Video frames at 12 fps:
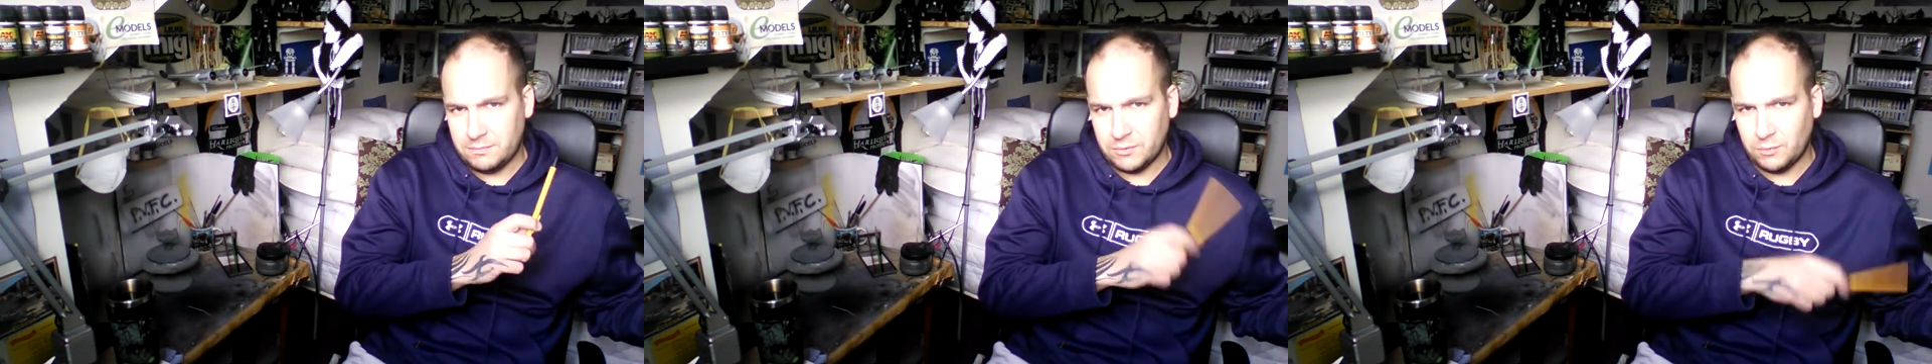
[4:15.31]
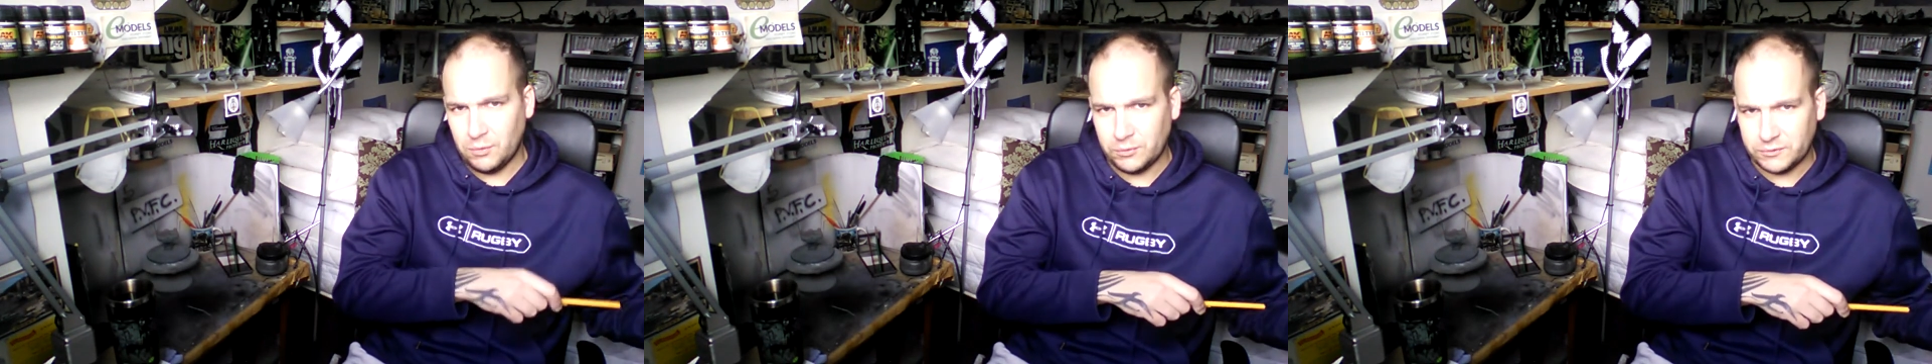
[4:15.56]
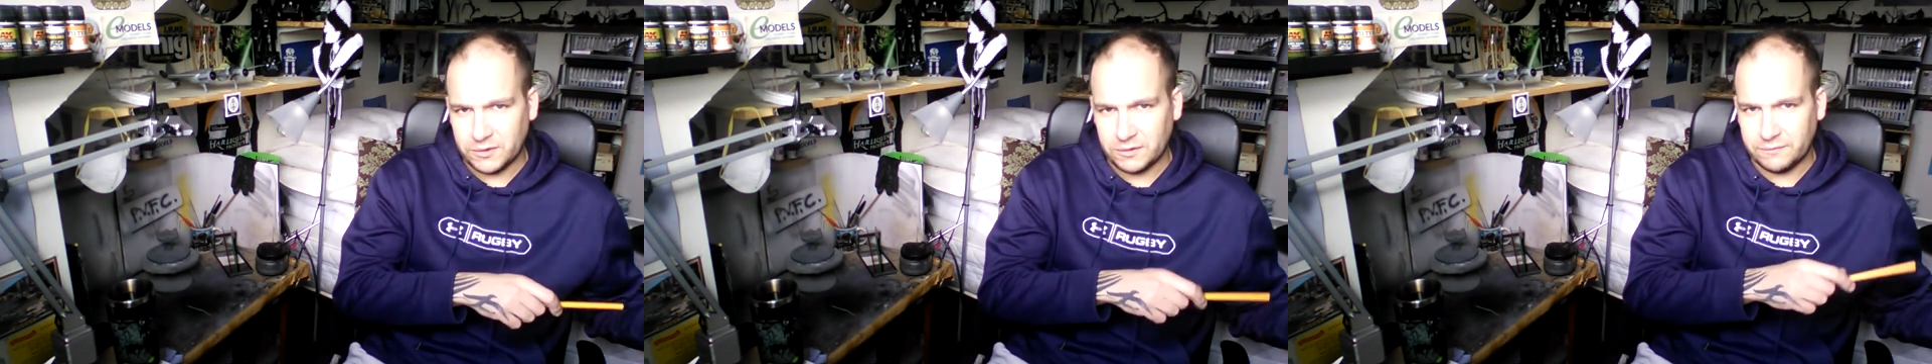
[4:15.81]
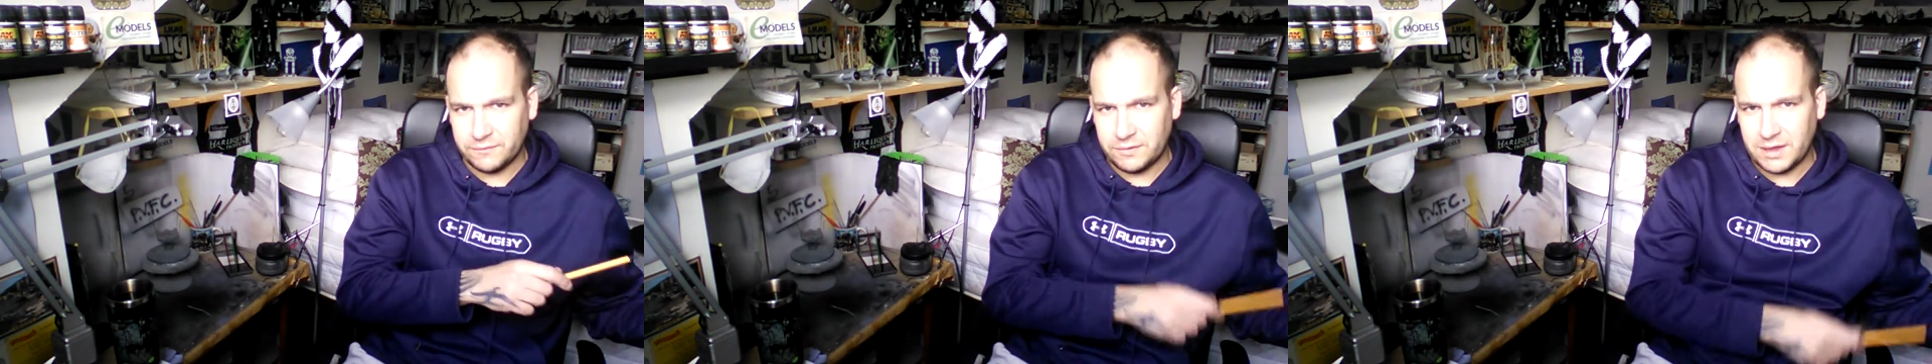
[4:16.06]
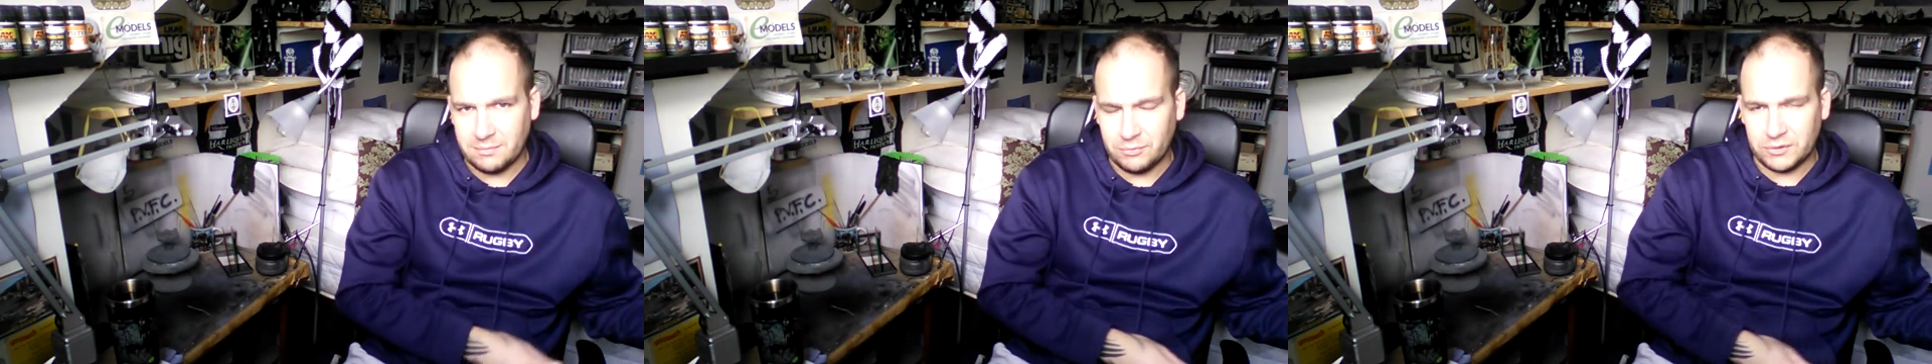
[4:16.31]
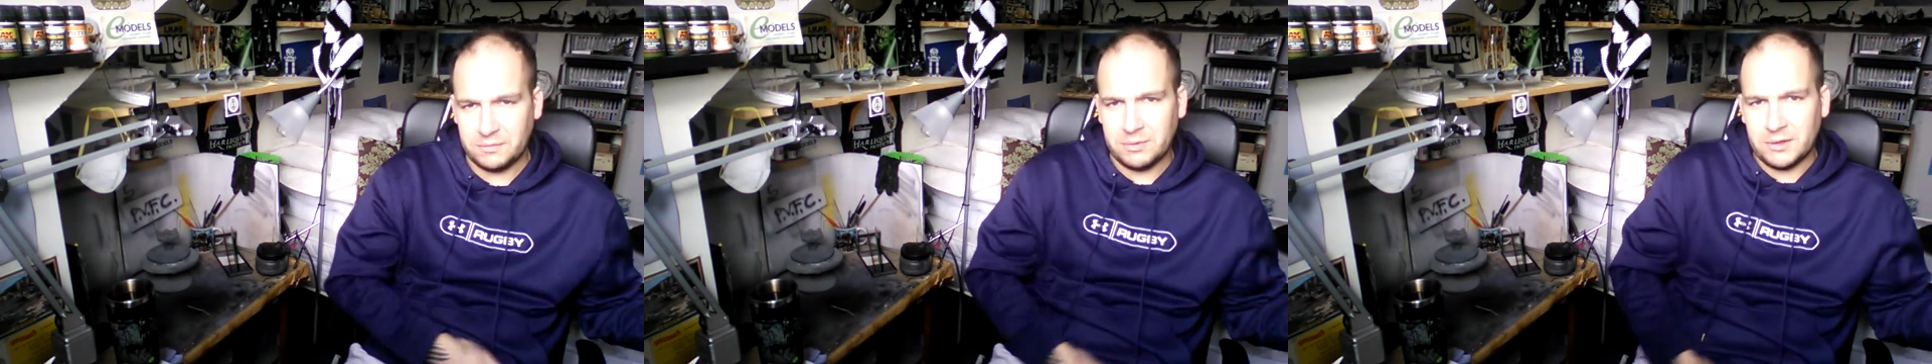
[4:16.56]
Warthog for that
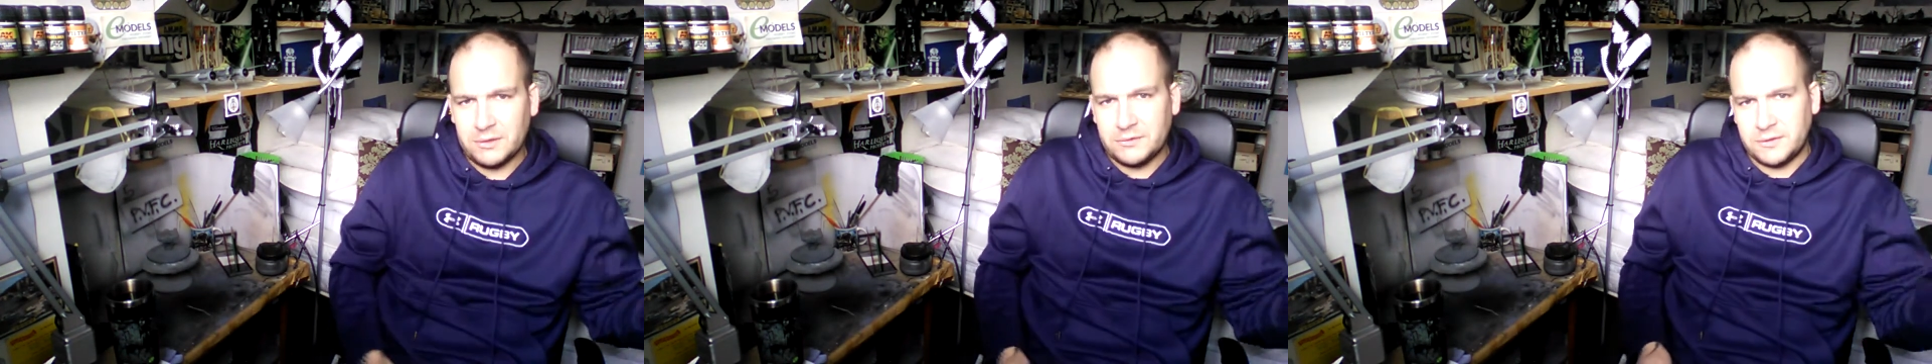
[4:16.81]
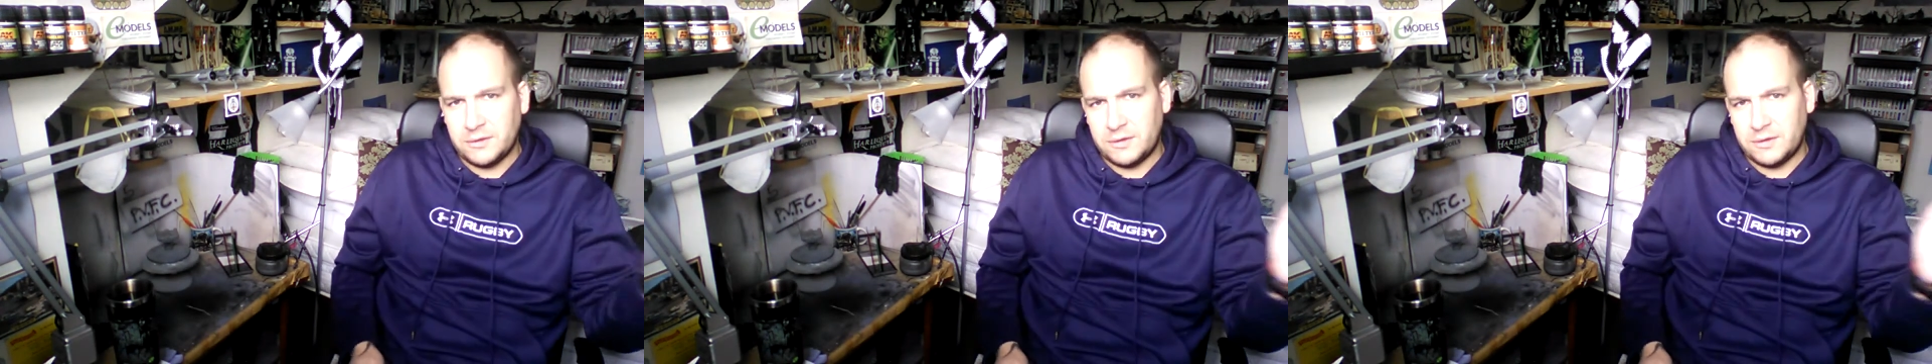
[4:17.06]
buddy build